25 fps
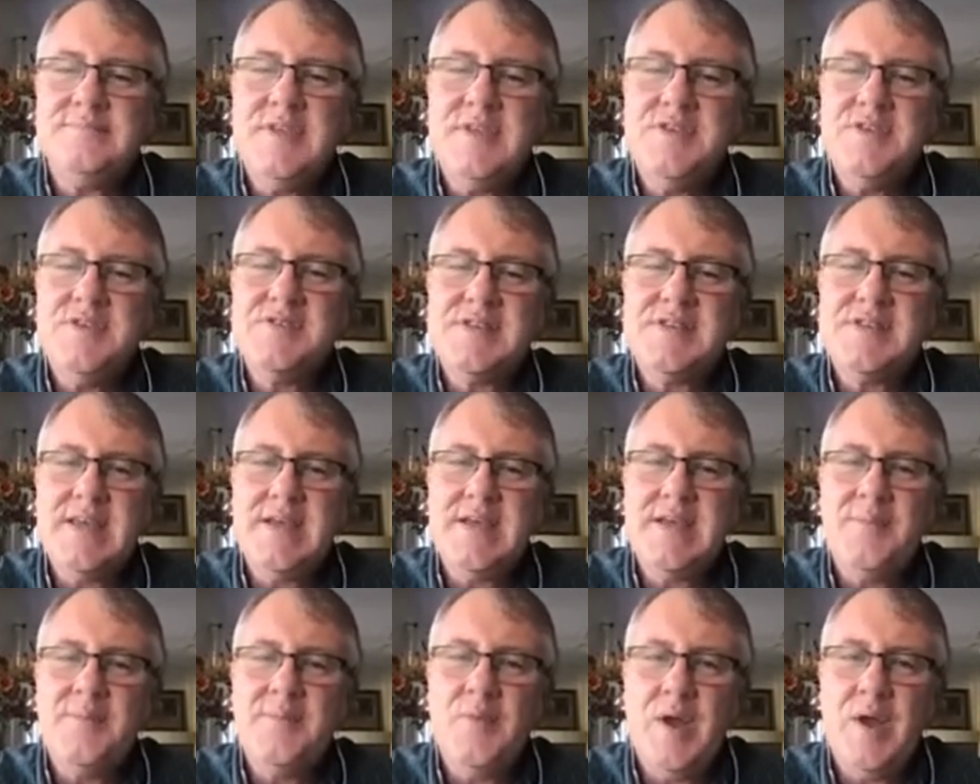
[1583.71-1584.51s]
You
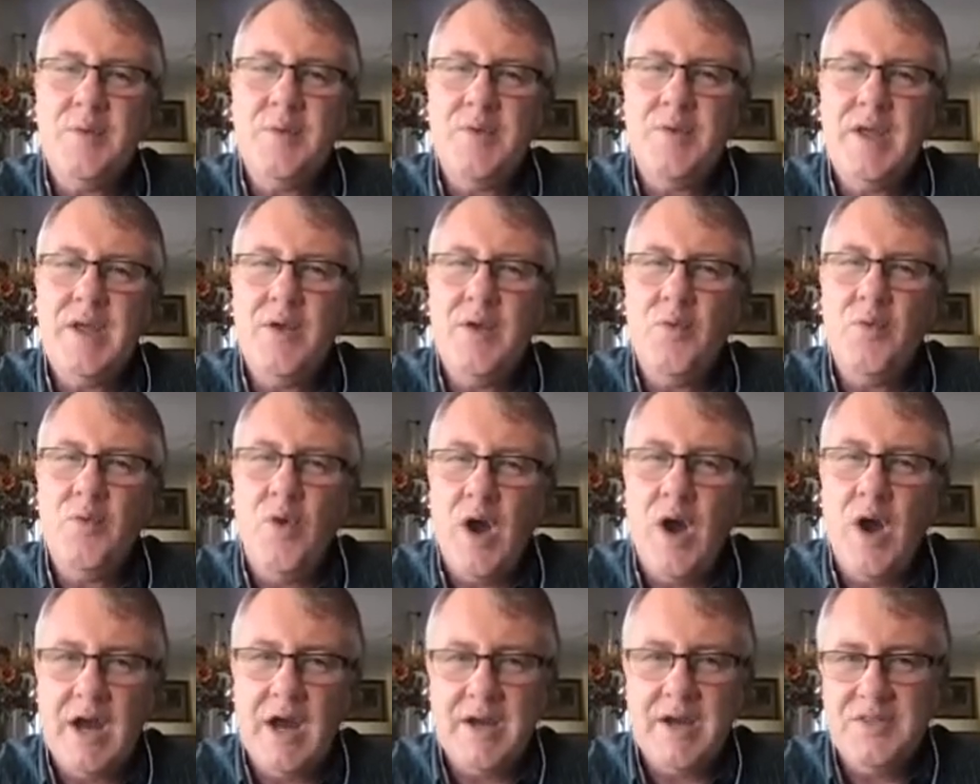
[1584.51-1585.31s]
see, when we
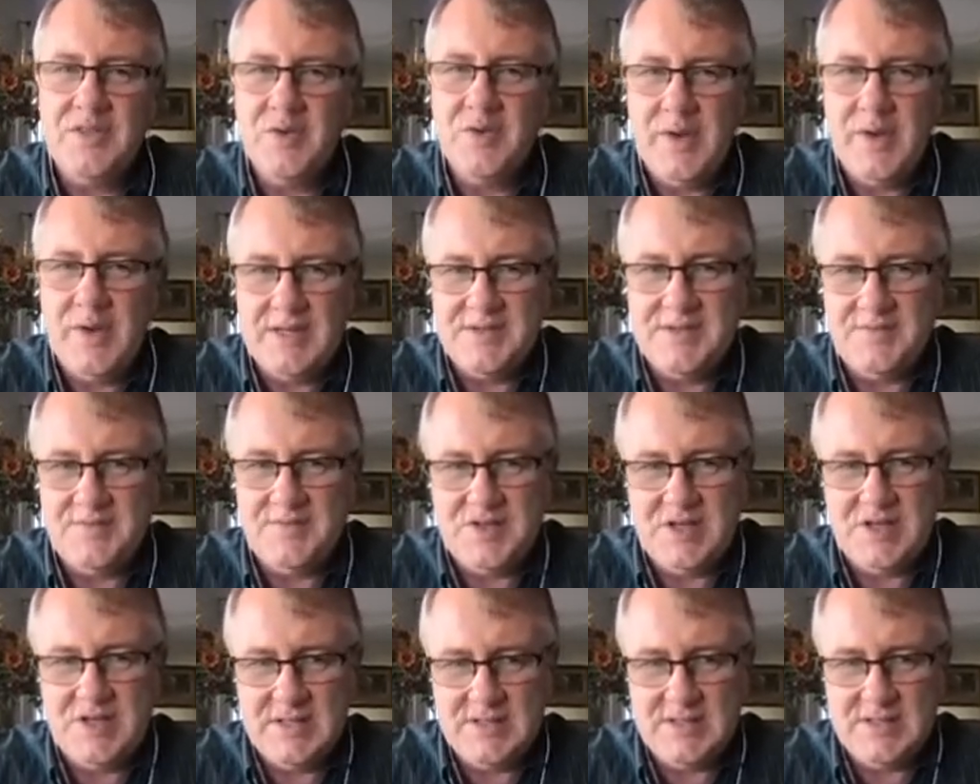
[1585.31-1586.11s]
walk in the ways of
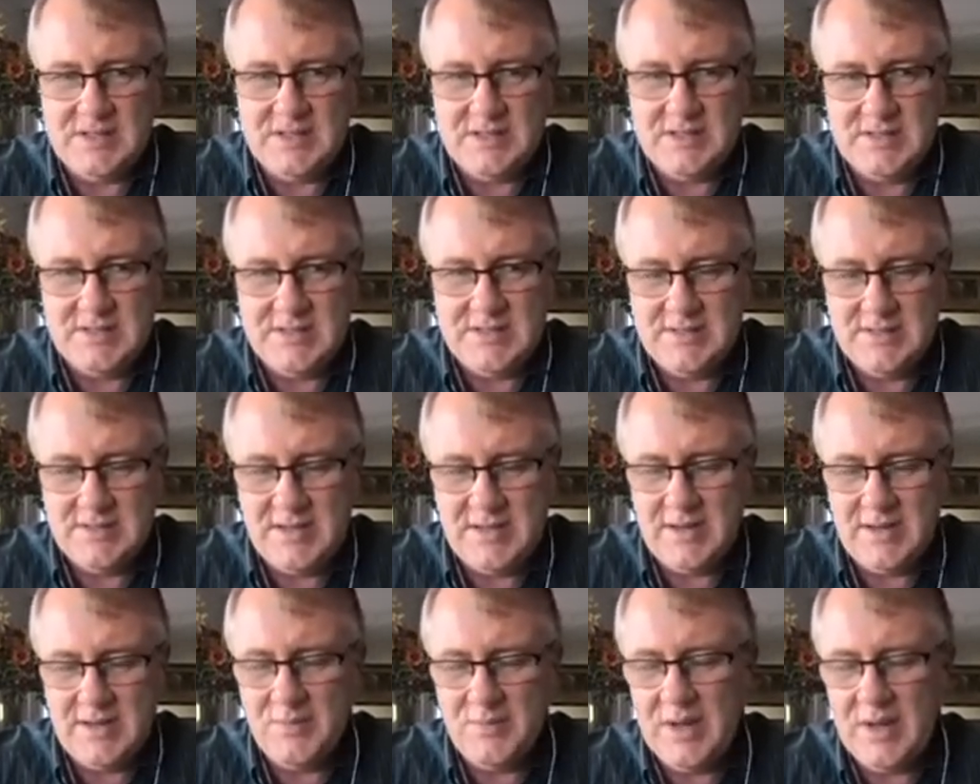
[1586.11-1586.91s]
Jesus
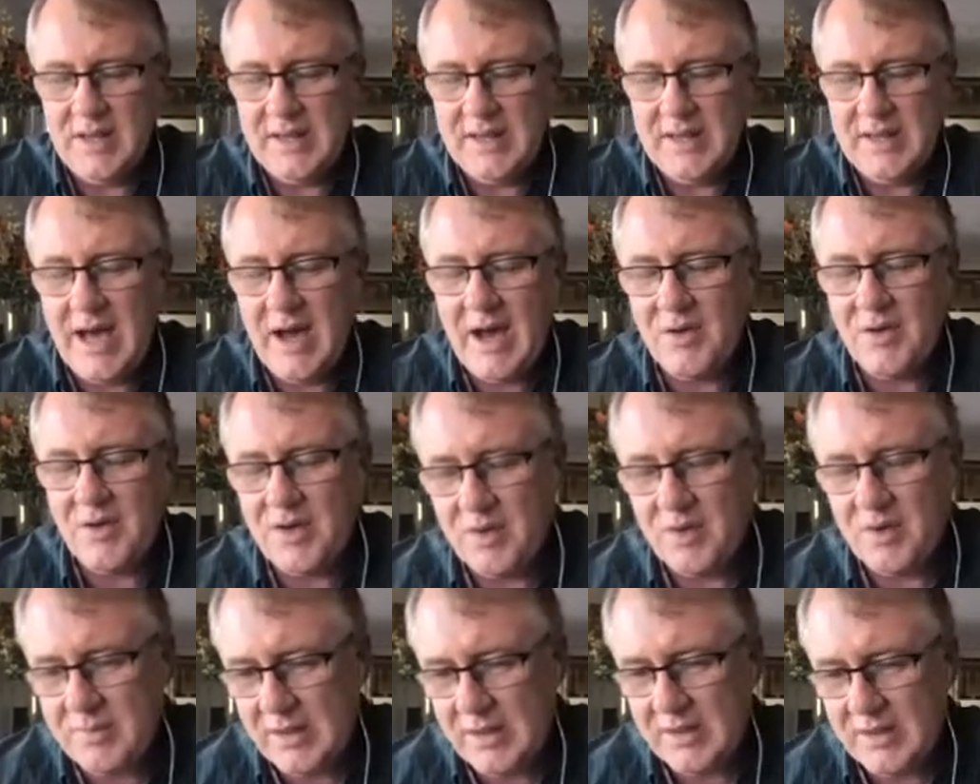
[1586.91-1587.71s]
and we allow
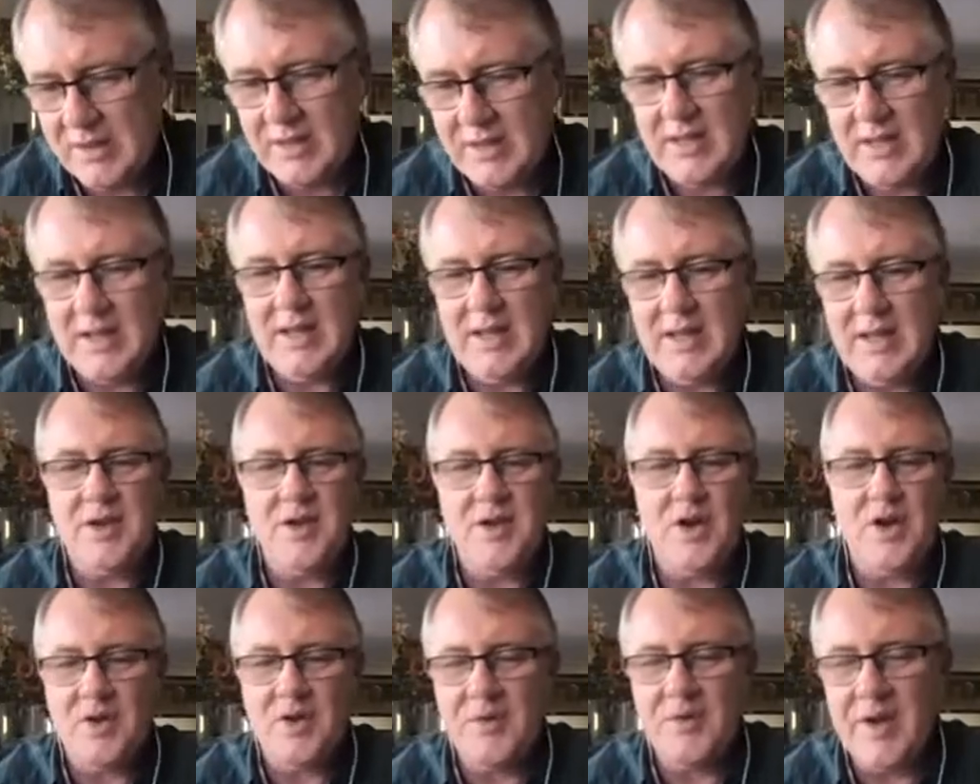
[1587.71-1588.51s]
humility and
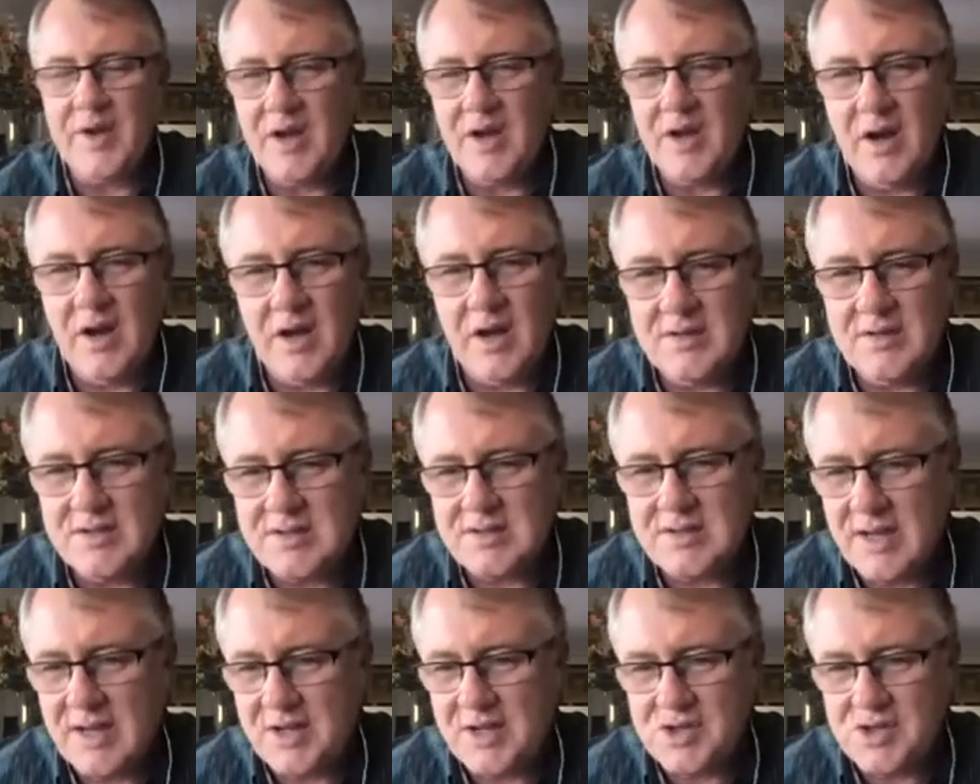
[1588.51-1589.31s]
honoring God to
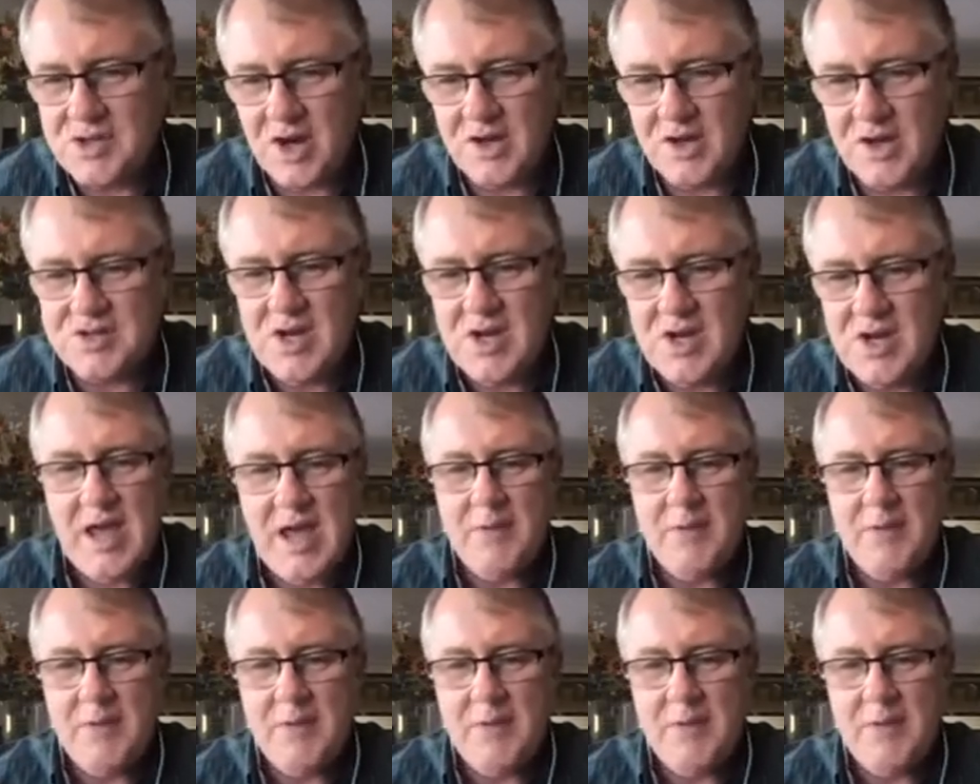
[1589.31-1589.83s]
take charge,